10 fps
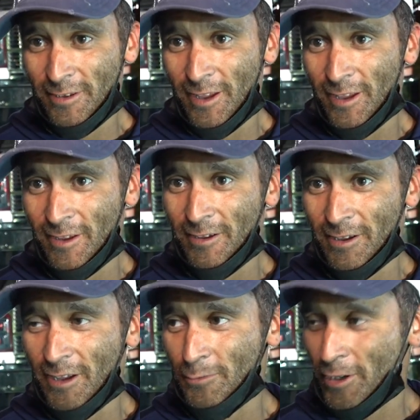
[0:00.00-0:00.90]
Yeah,
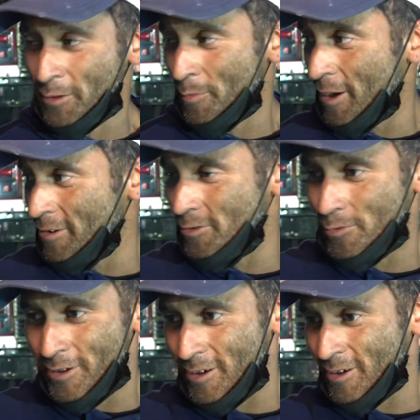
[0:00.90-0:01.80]
I was walking by this
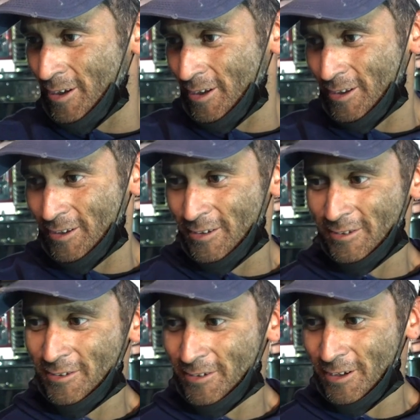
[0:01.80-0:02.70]
way, and
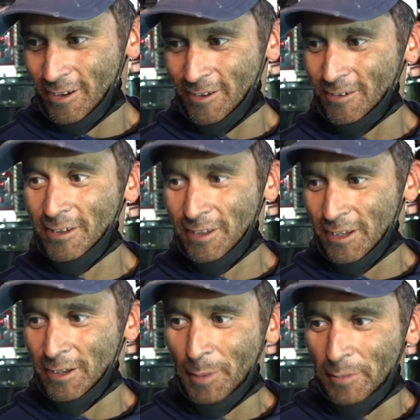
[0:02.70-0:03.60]

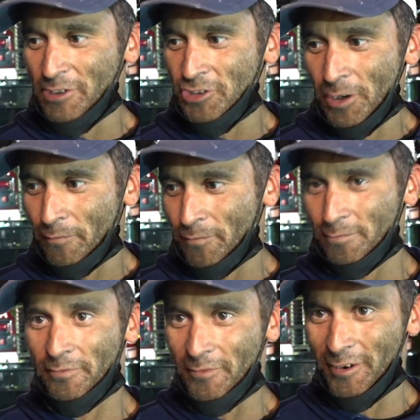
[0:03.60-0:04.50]
he made me jump
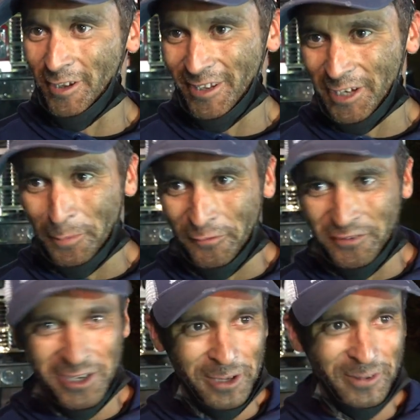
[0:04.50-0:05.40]
a couple
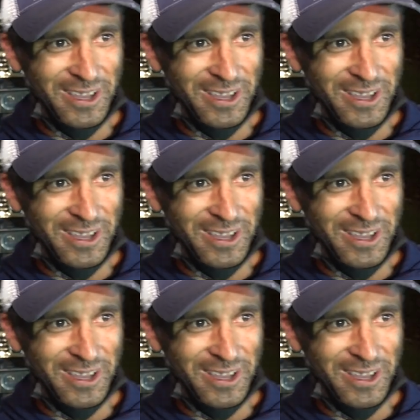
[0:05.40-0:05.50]
feet up.